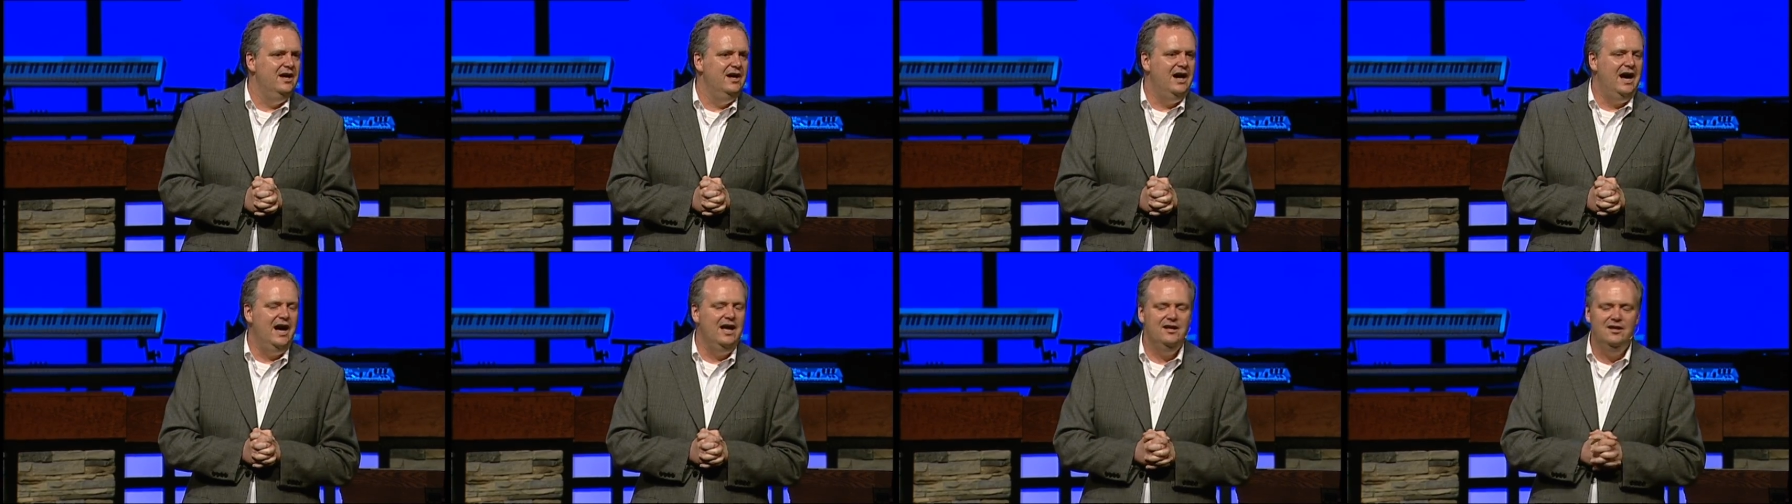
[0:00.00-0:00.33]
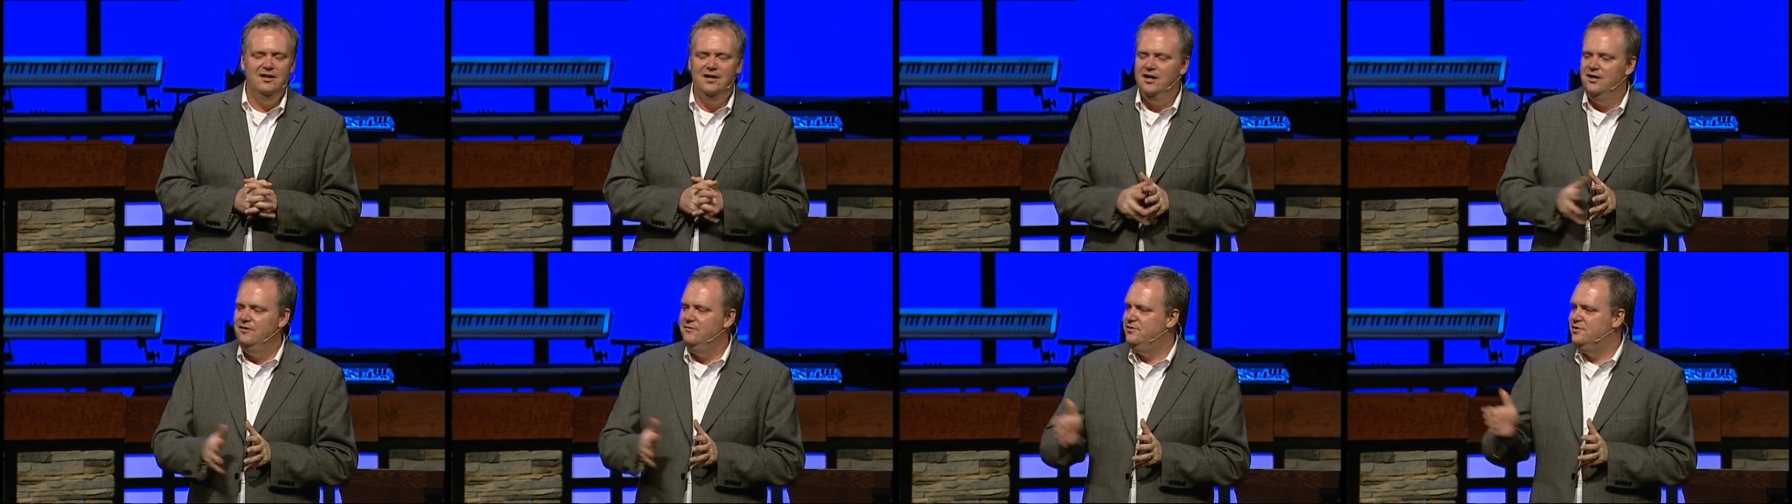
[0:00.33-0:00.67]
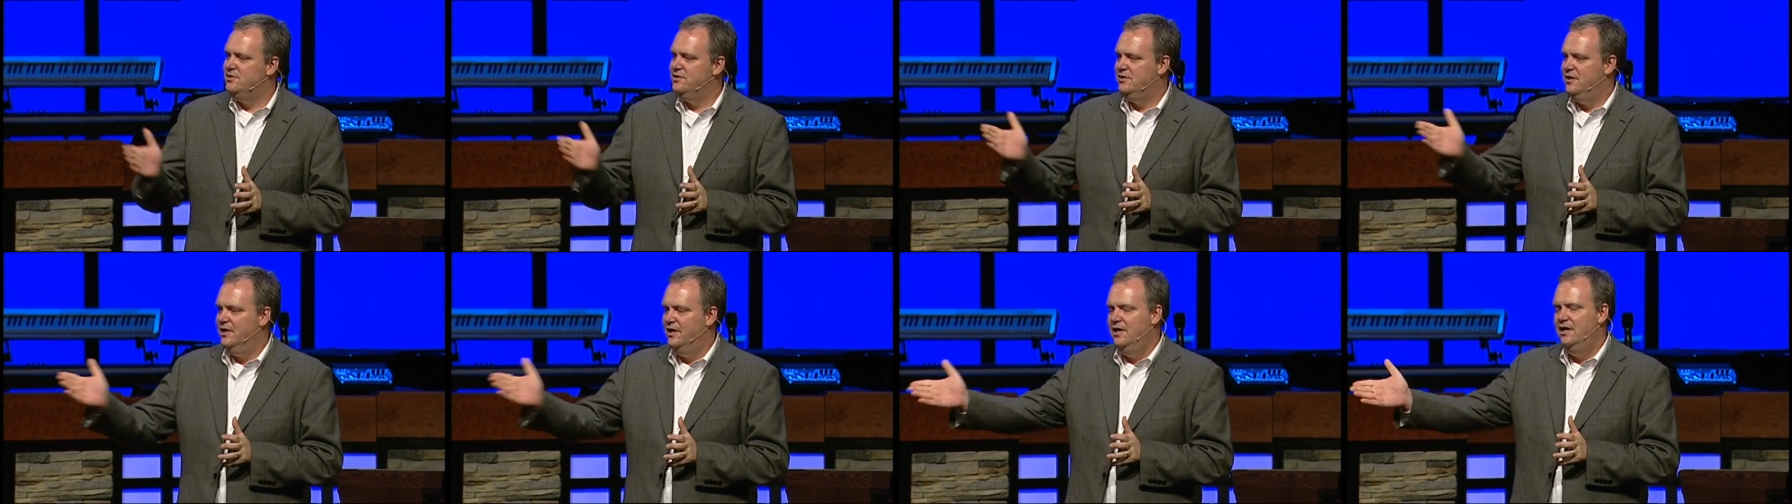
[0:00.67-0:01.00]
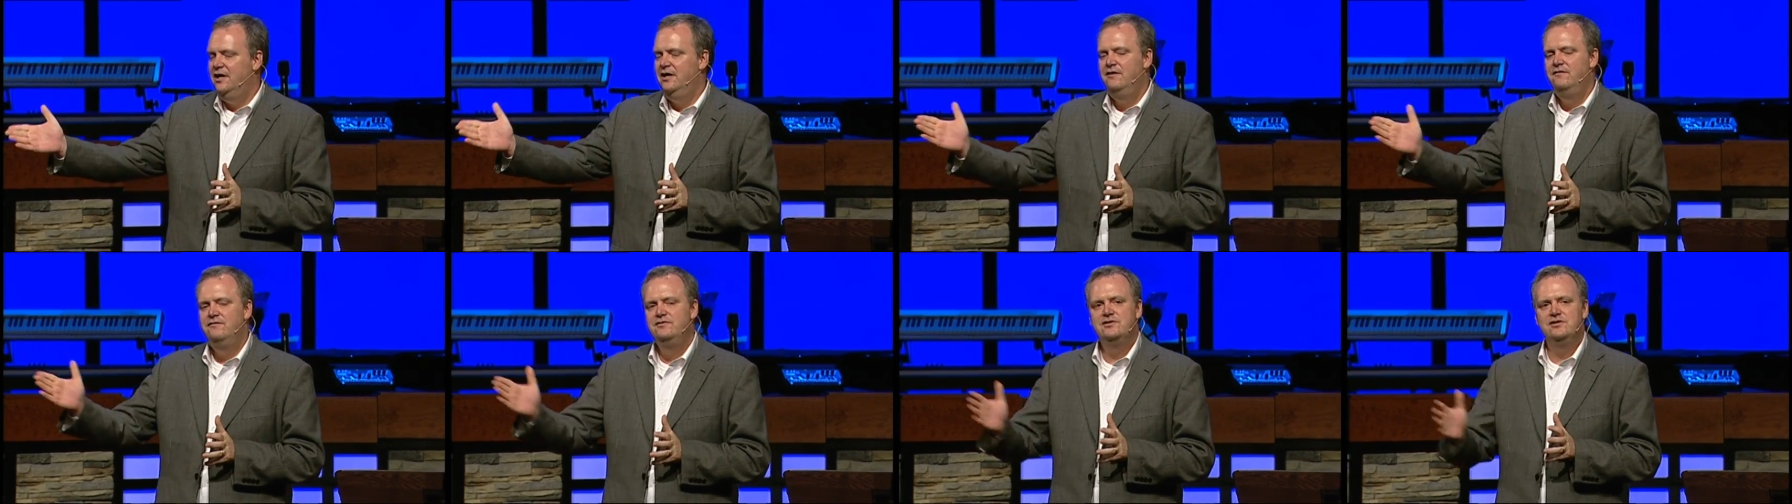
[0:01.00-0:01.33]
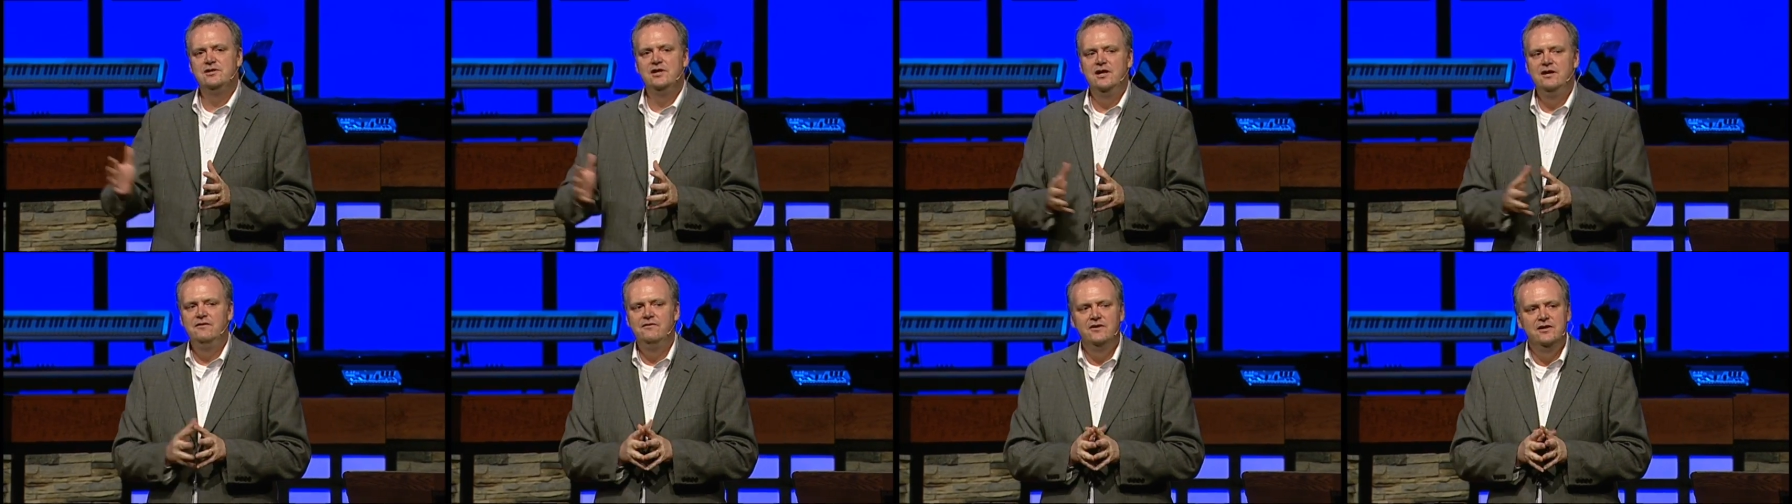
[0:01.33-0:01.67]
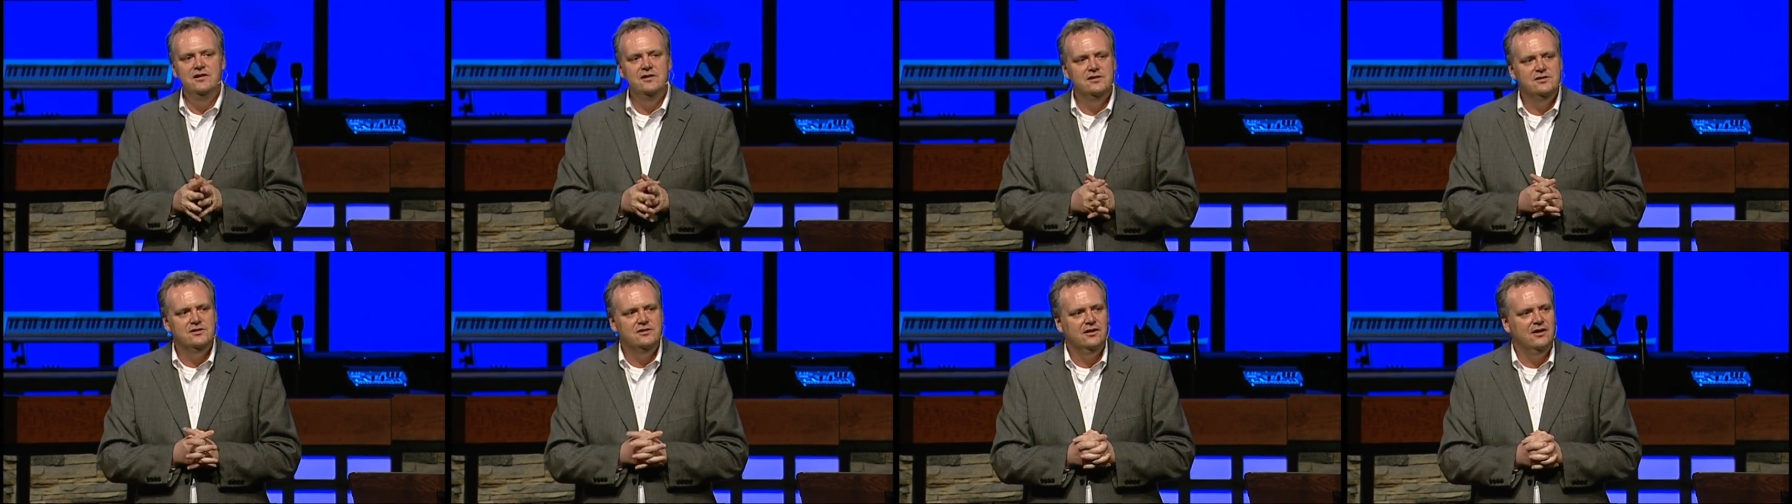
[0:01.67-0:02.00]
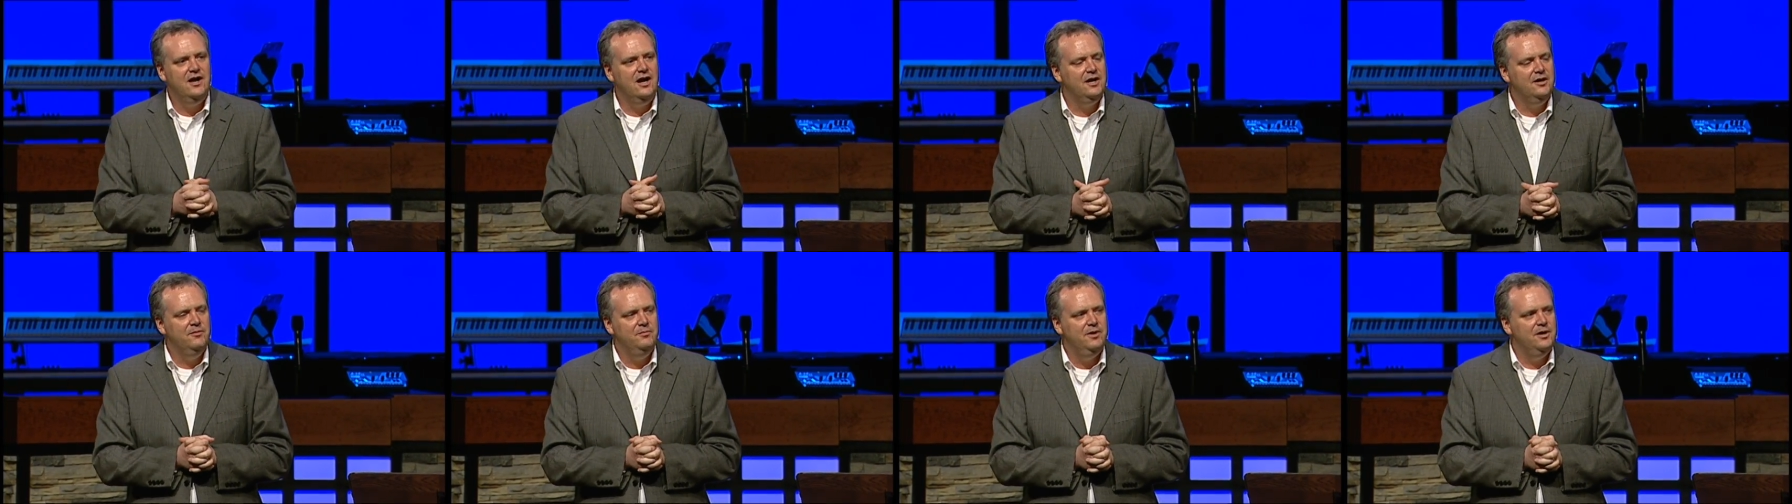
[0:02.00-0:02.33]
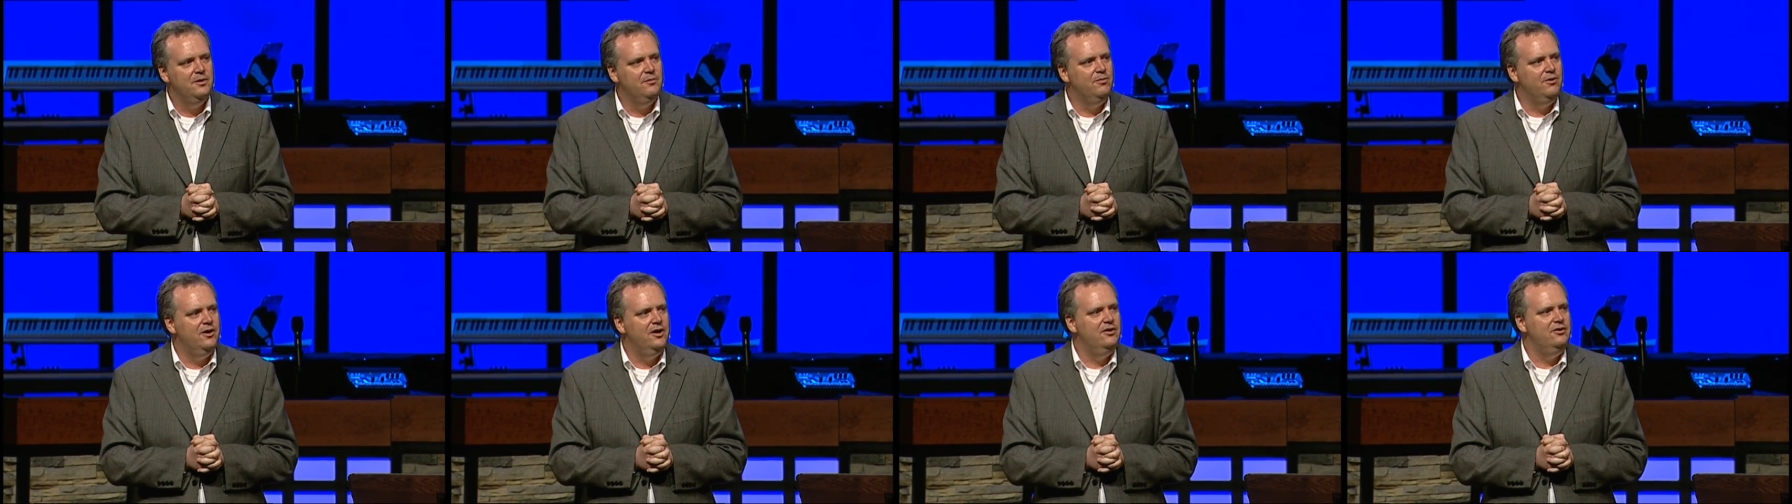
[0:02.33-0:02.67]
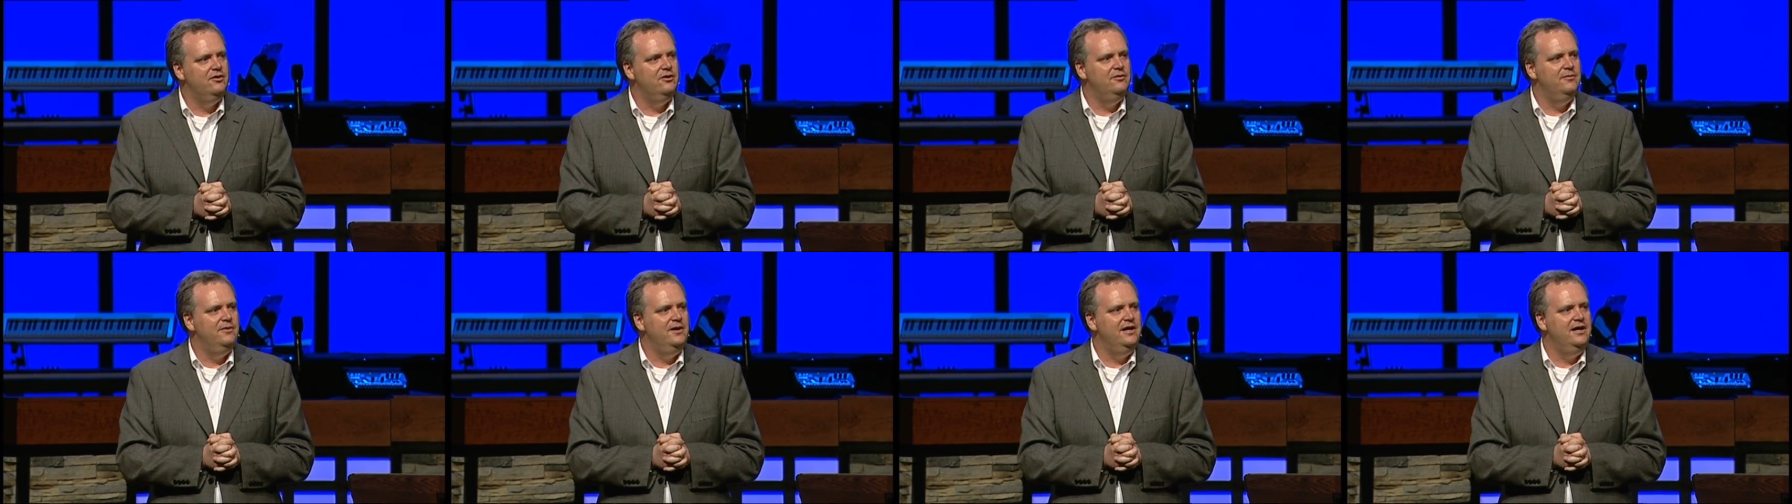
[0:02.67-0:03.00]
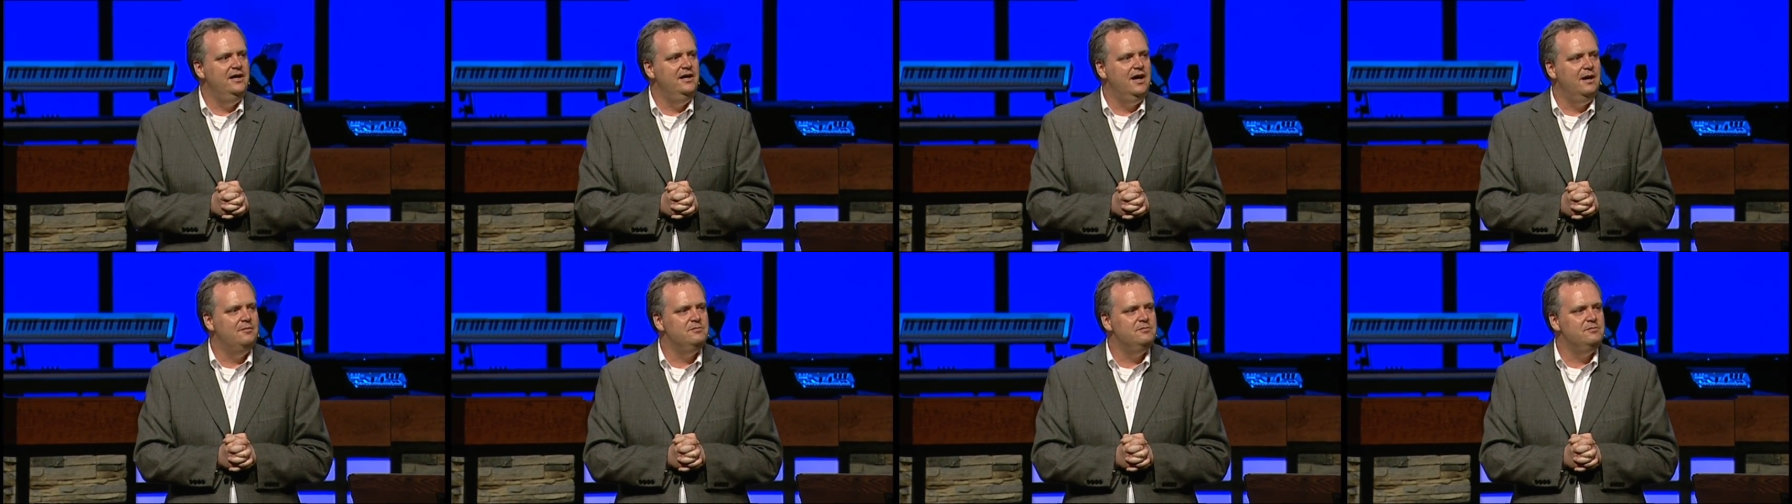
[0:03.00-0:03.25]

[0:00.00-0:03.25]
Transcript: I love Steve. Steve is like a big brother to me.